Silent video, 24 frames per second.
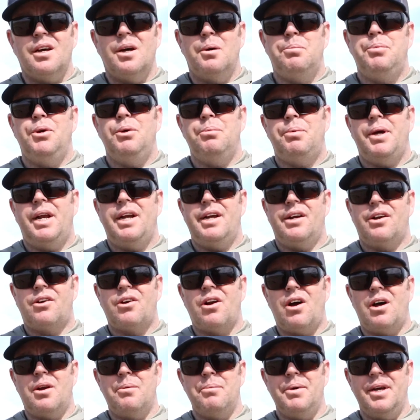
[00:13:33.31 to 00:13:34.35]
A pupating
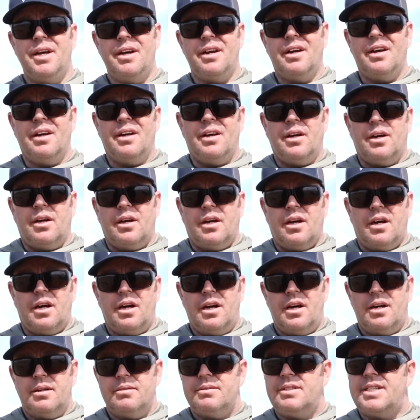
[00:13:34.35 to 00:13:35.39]
chironomid
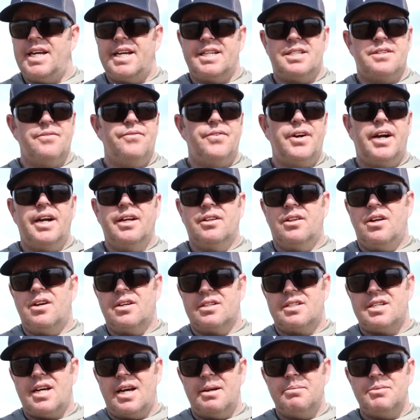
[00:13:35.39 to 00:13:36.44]
takes a very
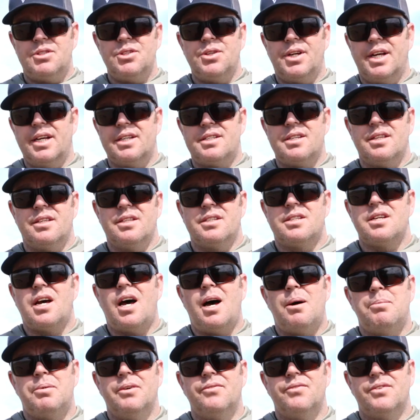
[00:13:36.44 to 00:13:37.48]
long time to get to the
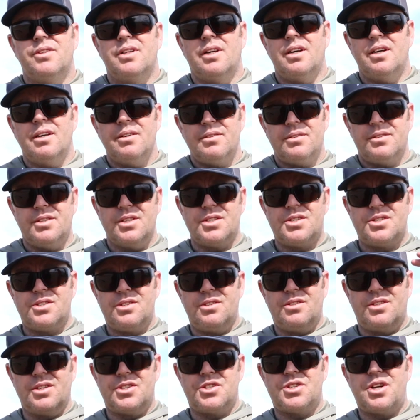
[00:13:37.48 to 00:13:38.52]
top of the
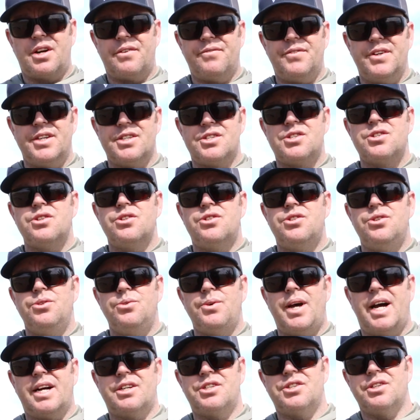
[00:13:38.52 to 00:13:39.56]
surface
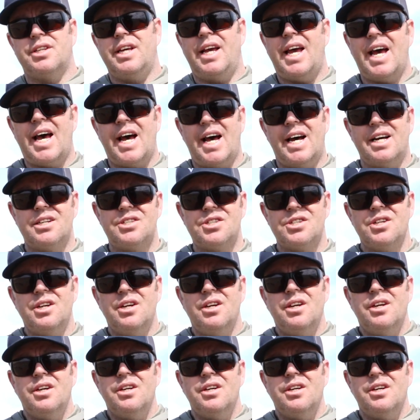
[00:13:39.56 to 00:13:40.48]
to actually hatch.